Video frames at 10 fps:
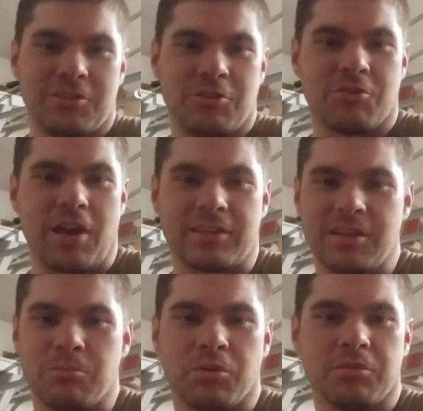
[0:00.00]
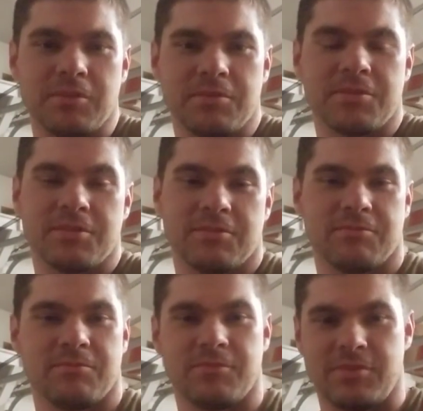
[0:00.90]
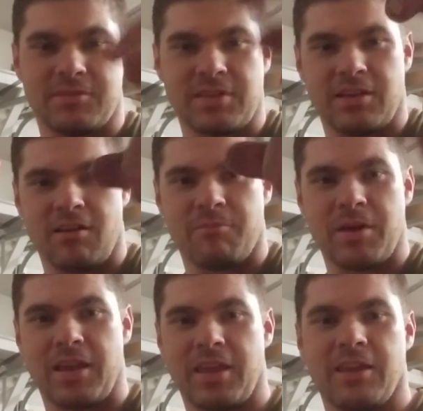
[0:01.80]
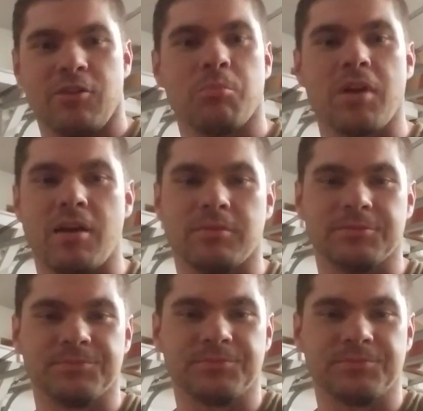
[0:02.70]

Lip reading: You crack that bolt loose, you can take it off by hand, no problem.